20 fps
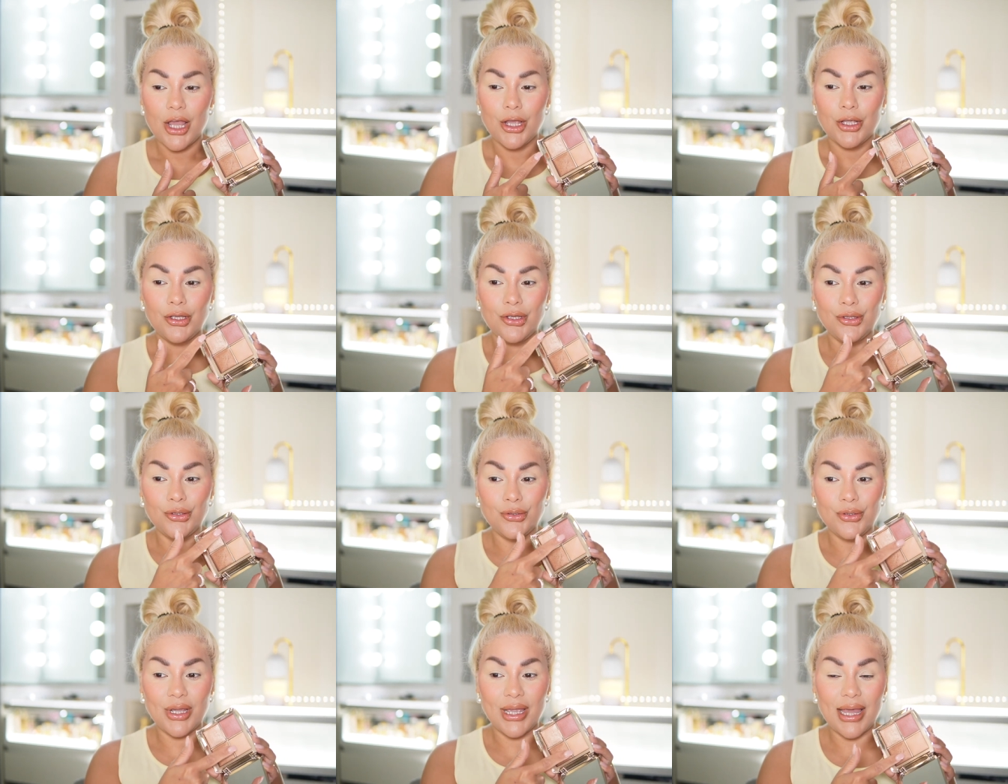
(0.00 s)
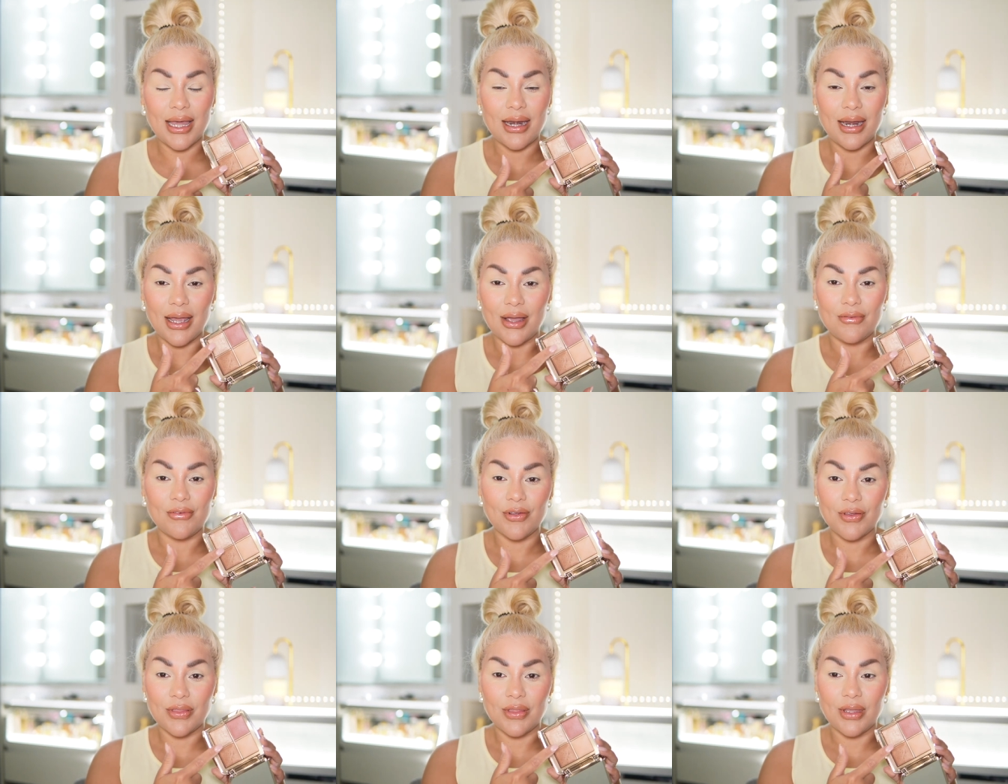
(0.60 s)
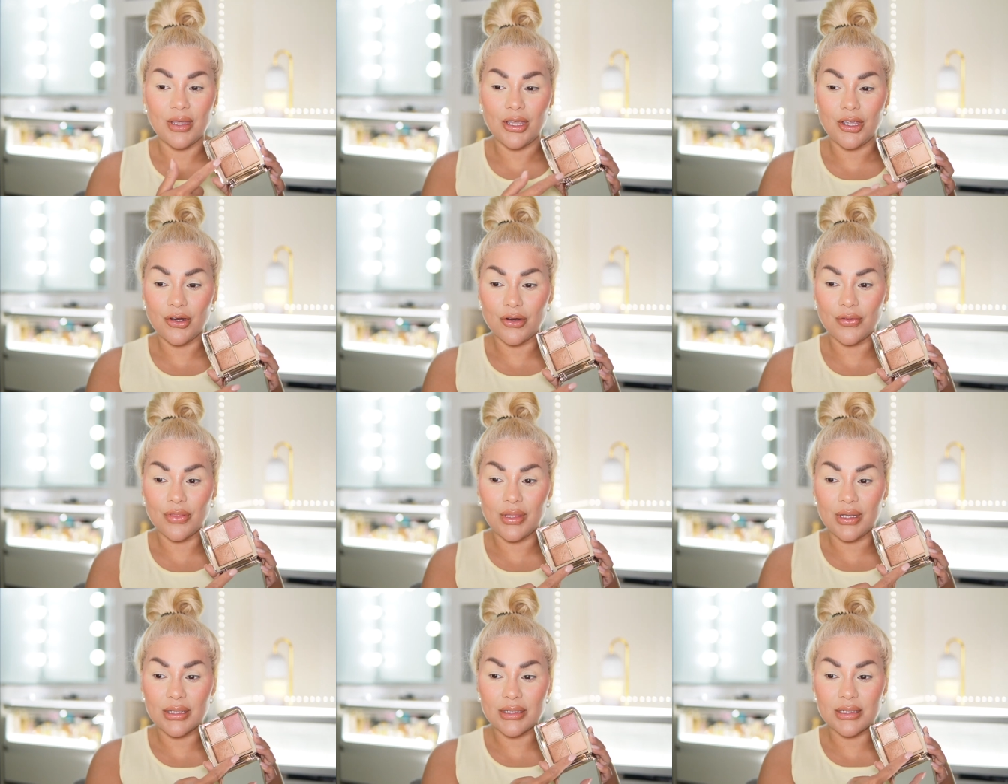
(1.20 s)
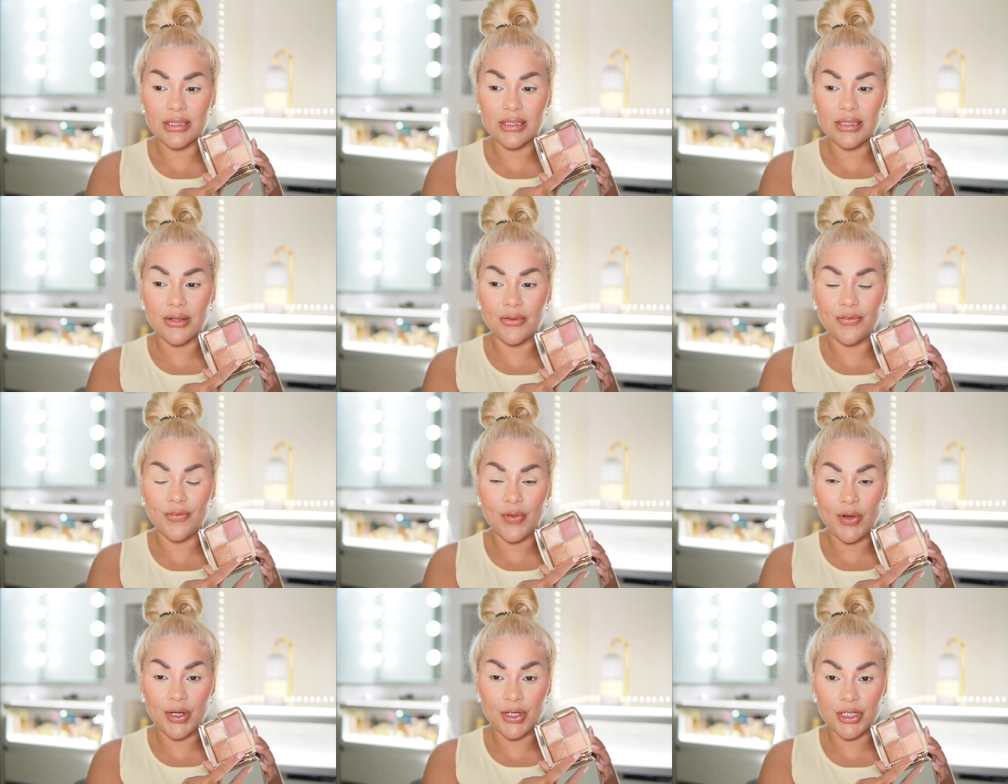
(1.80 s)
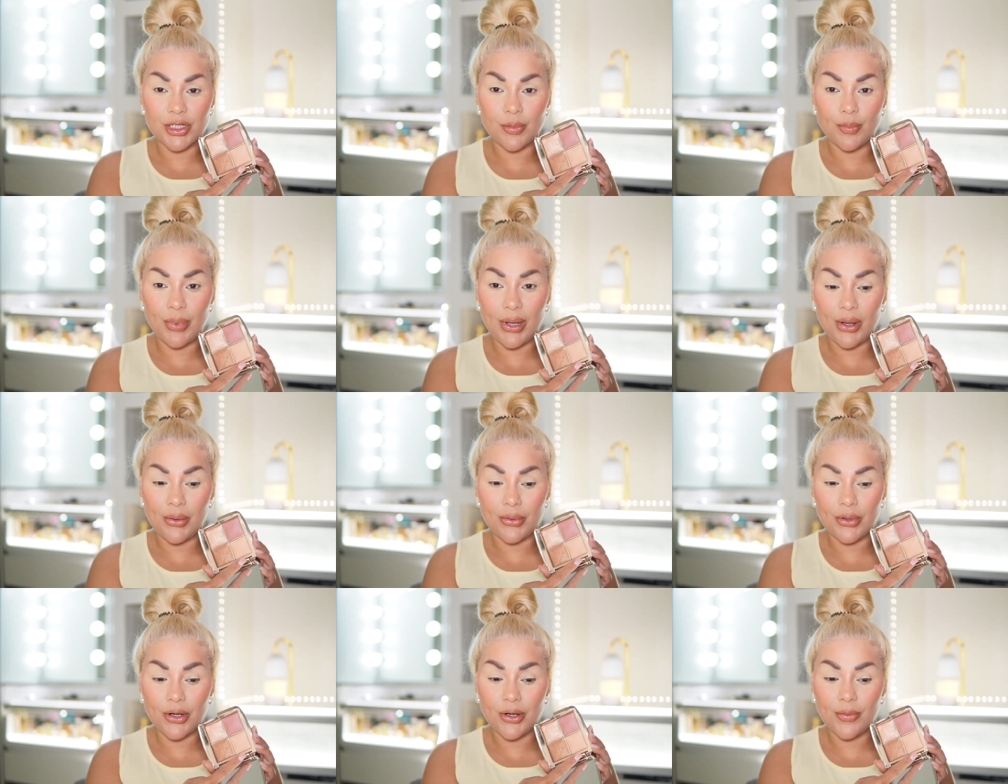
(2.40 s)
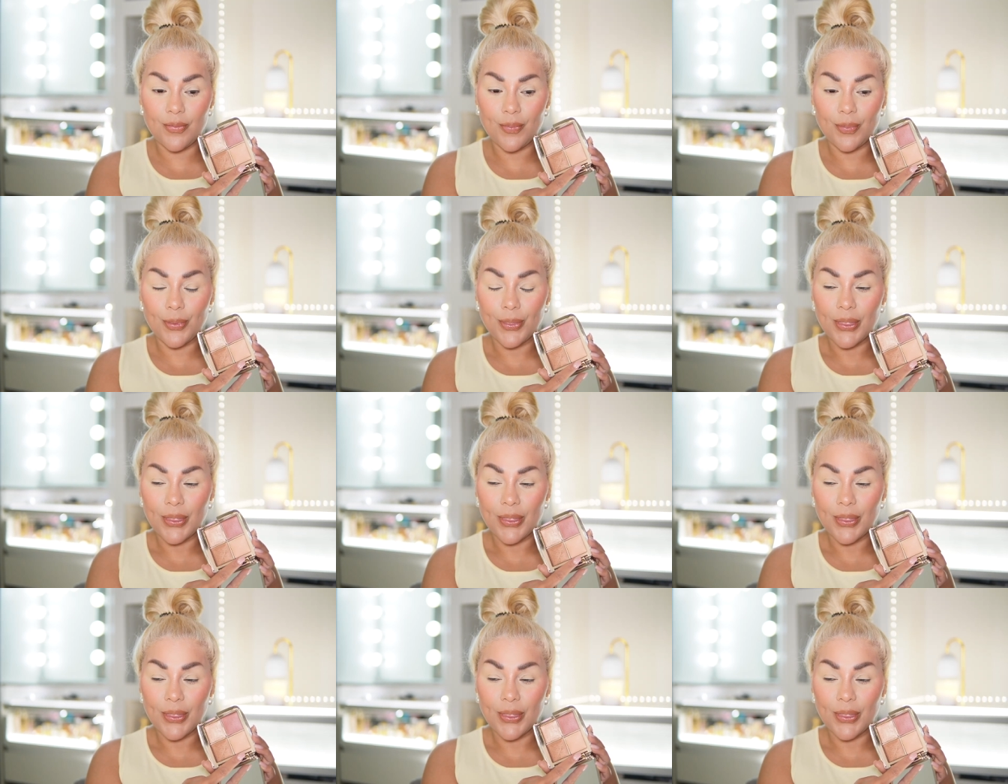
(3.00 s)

you get everything here. This is a finishing powder.